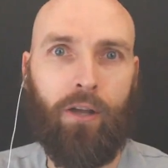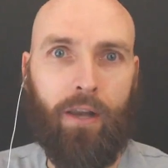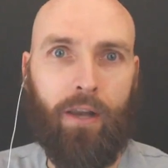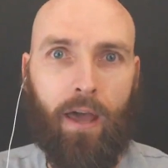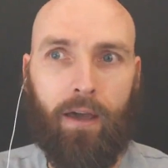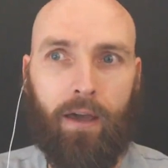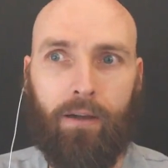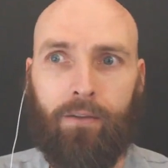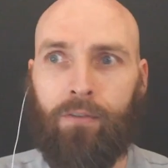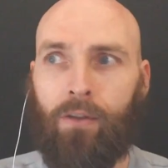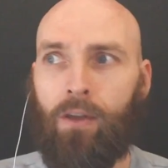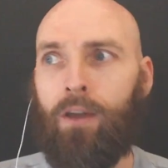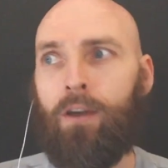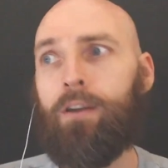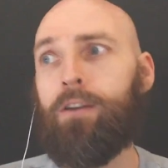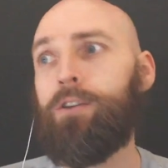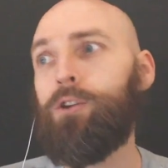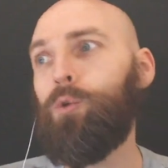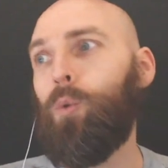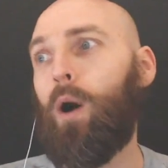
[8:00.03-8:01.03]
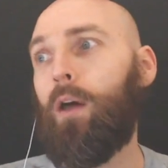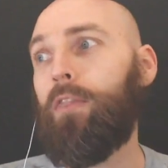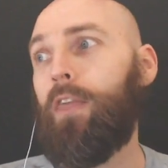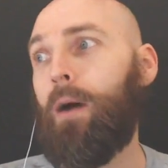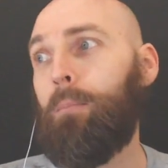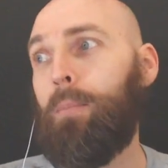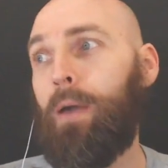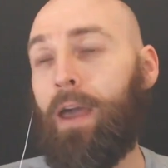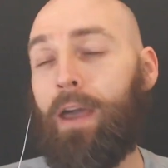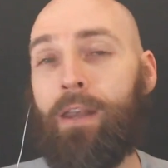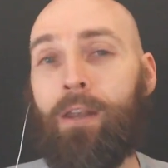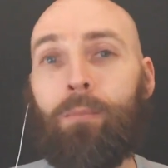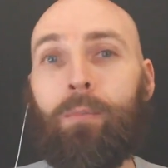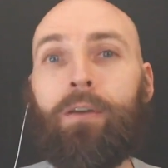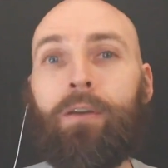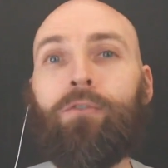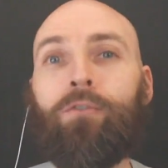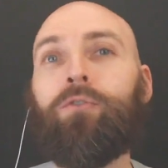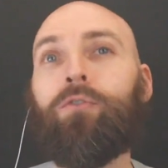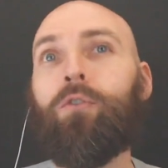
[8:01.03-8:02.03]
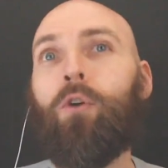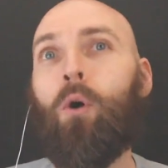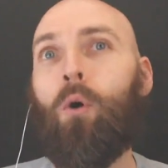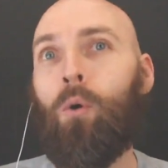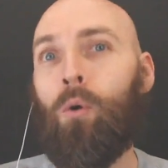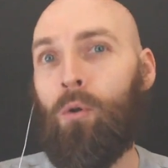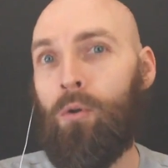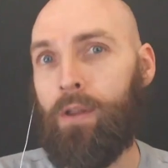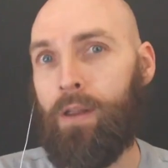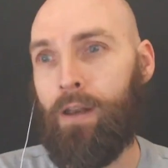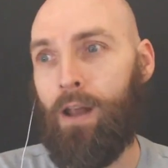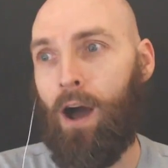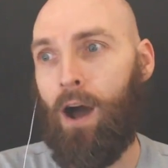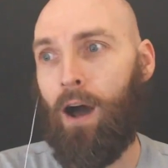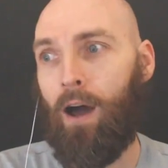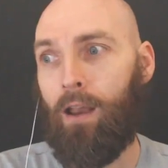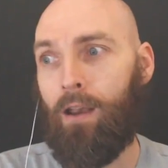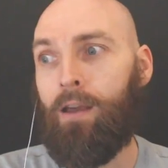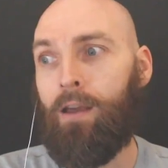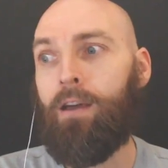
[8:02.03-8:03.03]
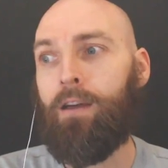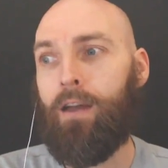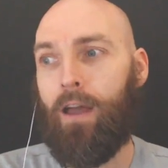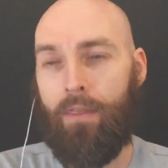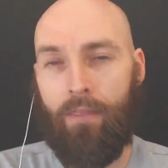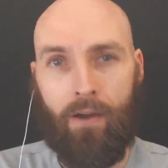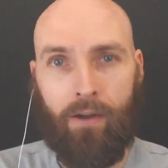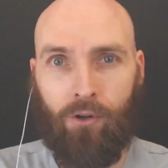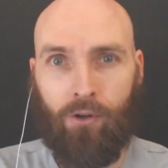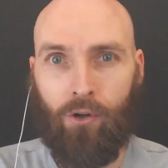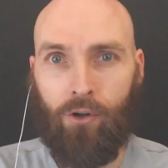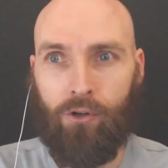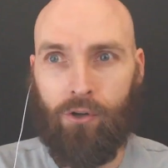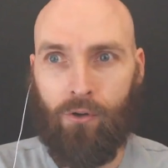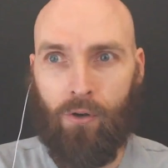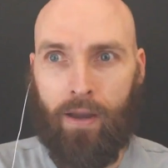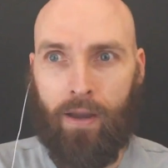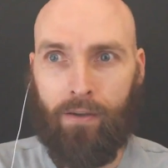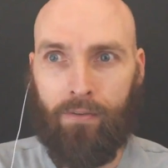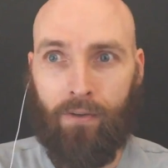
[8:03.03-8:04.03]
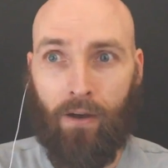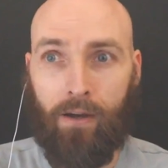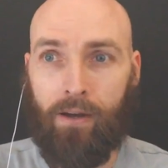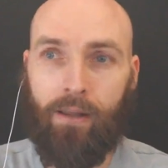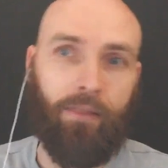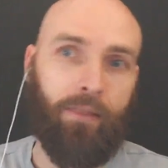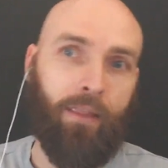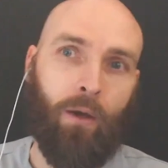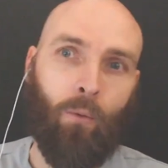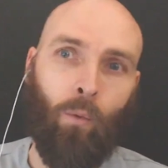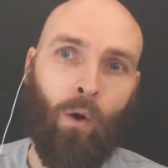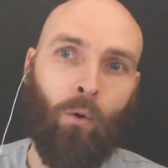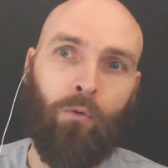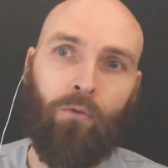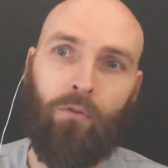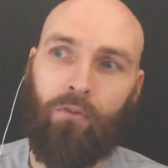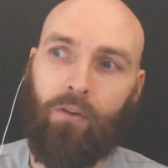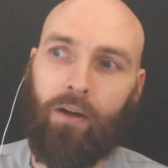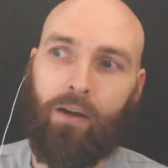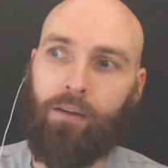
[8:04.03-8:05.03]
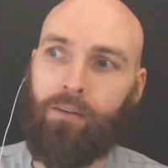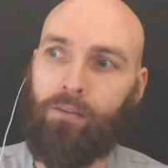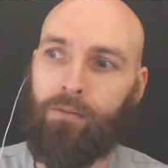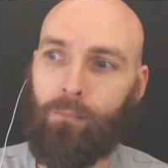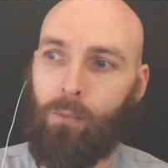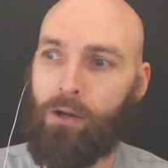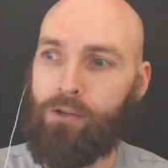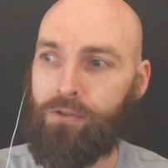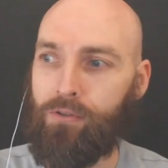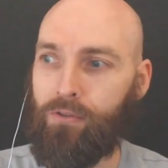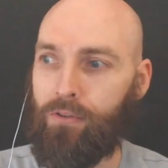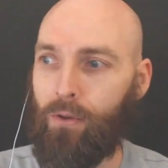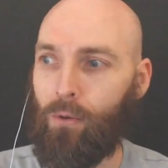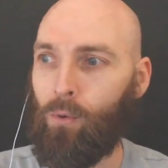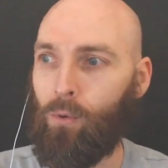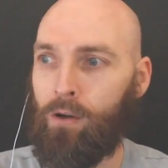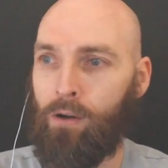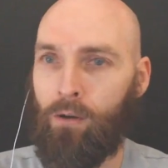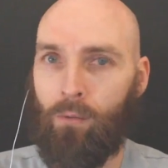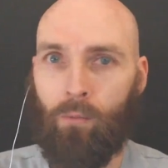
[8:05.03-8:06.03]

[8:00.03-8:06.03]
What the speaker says: eggs, you want that pan to be scalding hot, and then cook your eggs on it, and they won't stick as much as they will